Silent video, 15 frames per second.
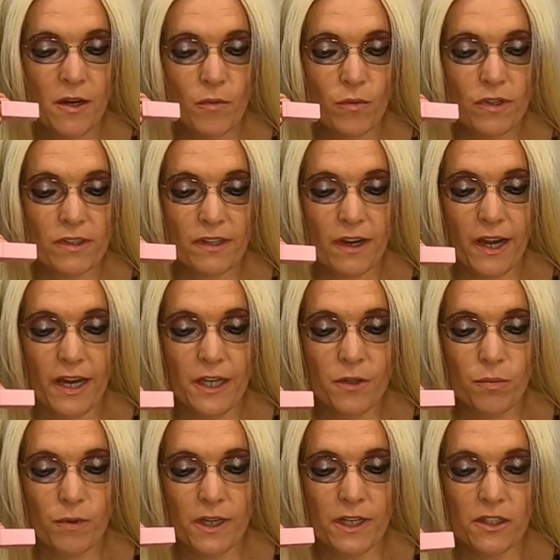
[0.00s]
with the
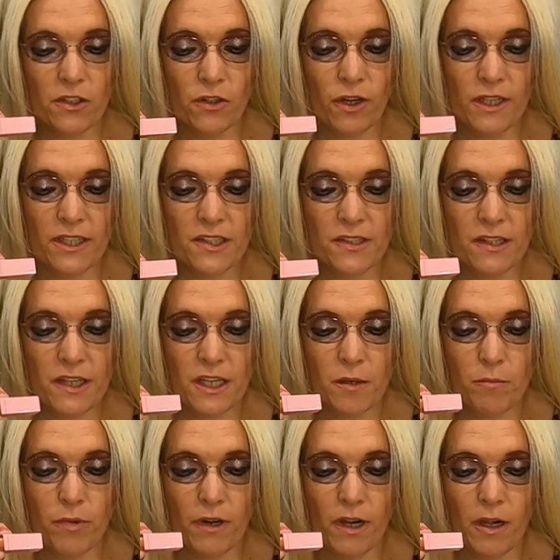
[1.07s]
lightweight non-sticky
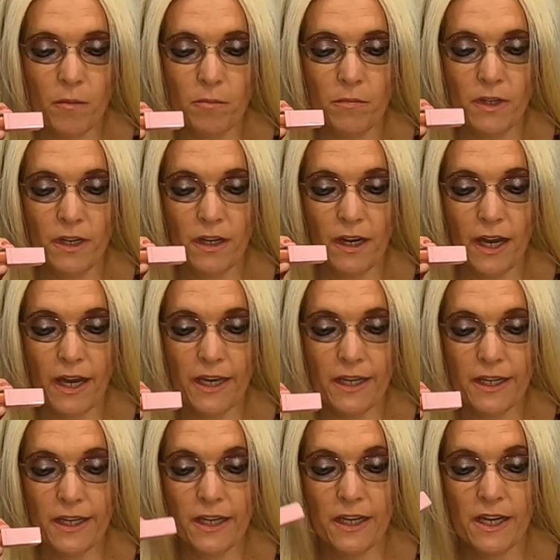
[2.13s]
balm
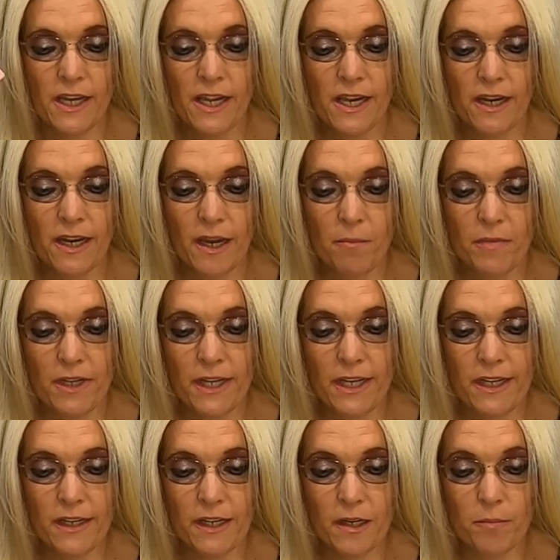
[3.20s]
like
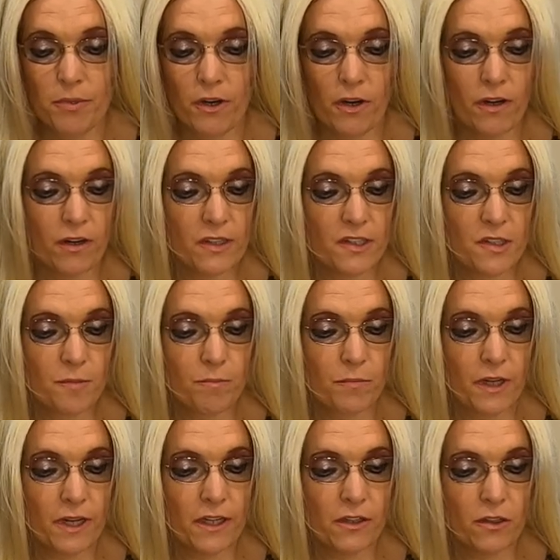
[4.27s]
Lemonade Lip Gloss
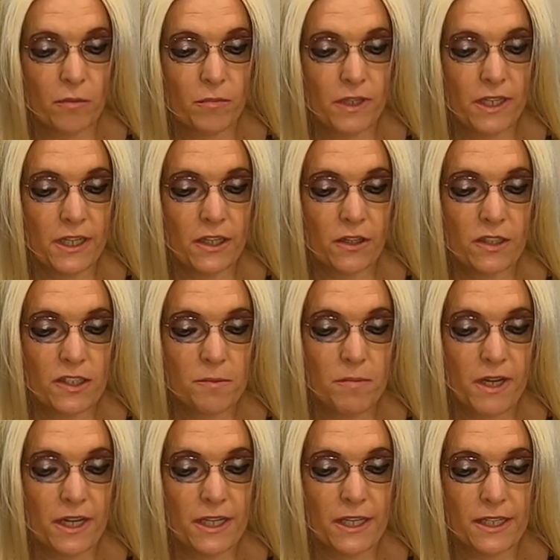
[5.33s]
by Dominique
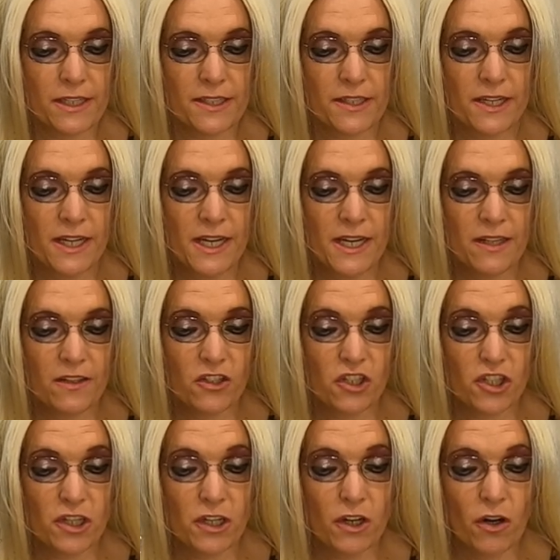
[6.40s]
Cosmetics. The
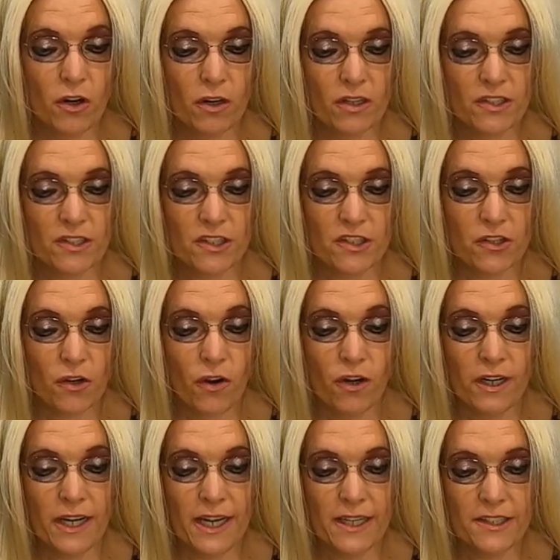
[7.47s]
sheer gloss is
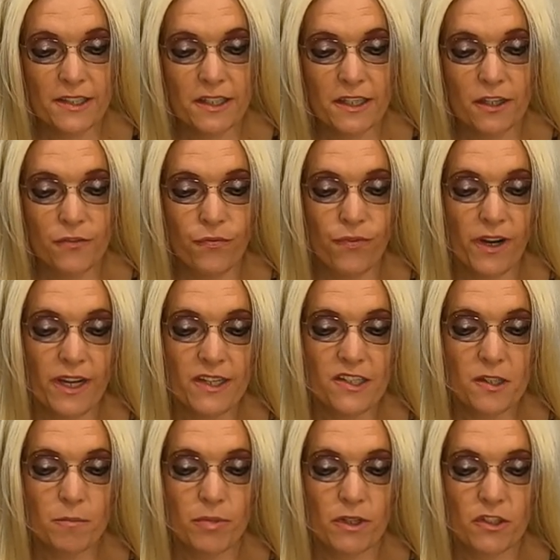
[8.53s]
long lasting and
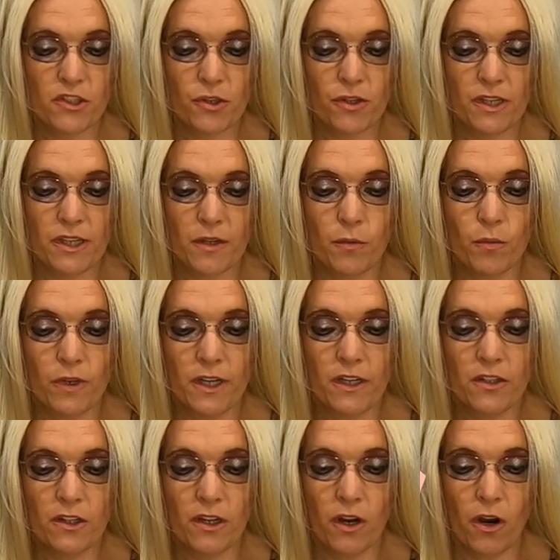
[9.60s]
flexible, so you can wear
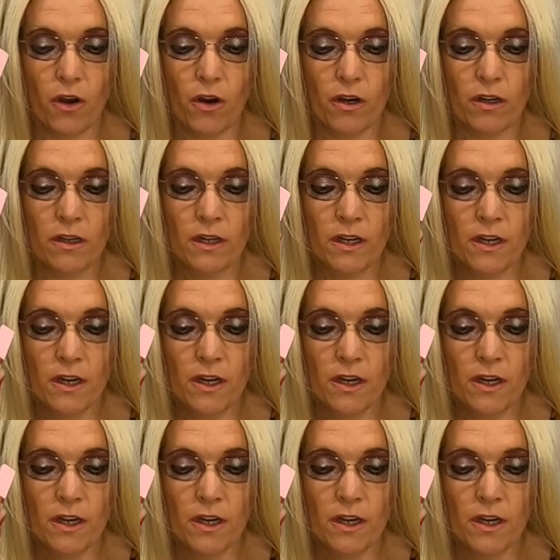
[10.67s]
it along